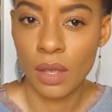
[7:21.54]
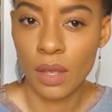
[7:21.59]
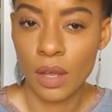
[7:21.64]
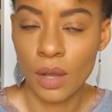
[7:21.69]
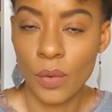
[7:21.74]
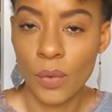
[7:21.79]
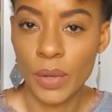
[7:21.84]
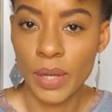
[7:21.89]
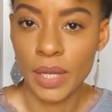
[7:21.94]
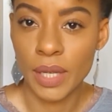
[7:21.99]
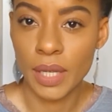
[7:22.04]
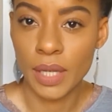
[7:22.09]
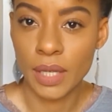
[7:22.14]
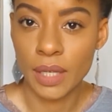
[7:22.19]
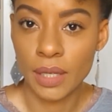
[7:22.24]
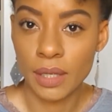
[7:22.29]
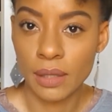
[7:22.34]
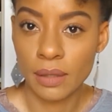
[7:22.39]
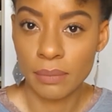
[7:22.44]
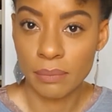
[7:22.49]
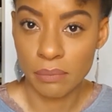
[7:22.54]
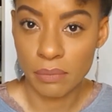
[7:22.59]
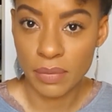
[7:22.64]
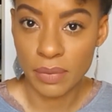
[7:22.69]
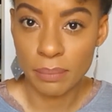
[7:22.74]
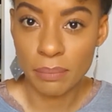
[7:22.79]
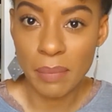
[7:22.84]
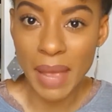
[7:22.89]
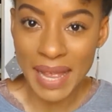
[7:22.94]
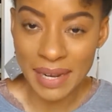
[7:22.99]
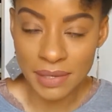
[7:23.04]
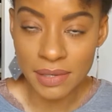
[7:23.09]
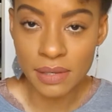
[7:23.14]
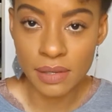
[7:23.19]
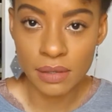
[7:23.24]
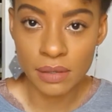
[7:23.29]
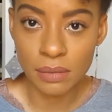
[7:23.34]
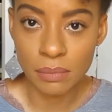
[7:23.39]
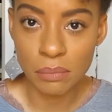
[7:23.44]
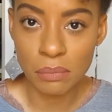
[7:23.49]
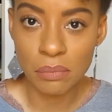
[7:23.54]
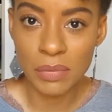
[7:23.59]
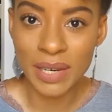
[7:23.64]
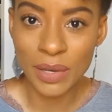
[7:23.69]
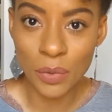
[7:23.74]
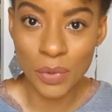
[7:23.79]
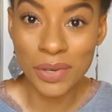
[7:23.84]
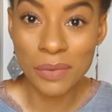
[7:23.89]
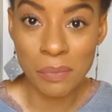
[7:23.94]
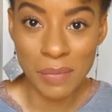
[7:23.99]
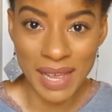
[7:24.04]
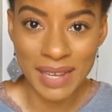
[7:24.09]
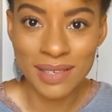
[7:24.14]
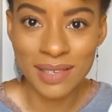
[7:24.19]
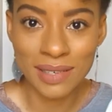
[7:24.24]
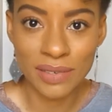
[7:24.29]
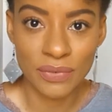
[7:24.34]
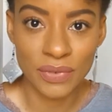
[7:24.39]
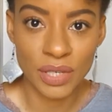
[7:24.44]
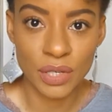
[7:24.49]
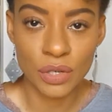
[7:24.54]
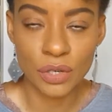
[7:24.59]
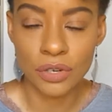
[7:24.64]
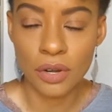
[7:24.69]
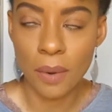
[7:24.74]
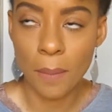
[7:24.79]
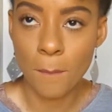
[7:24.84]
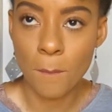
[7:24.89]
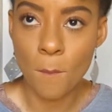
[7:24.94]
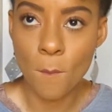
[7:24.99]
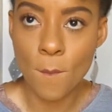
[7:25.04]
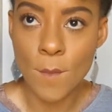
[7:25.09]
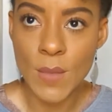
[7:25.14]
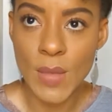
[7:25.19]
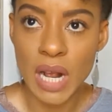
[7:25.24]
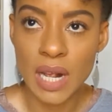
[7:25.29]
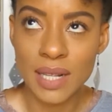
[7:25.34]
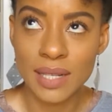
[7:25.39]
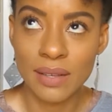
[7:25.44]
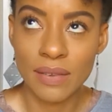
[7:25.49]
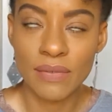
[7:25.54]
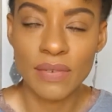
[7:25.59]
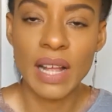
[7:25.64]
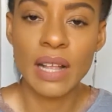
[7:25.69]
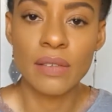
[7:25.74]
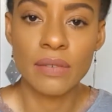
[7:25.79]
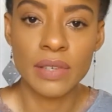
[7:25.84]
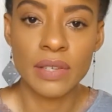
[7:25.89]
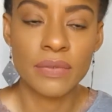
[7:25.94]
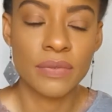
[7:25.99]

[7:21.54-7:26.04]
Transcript: or a matte, liquid matte finish as a velvet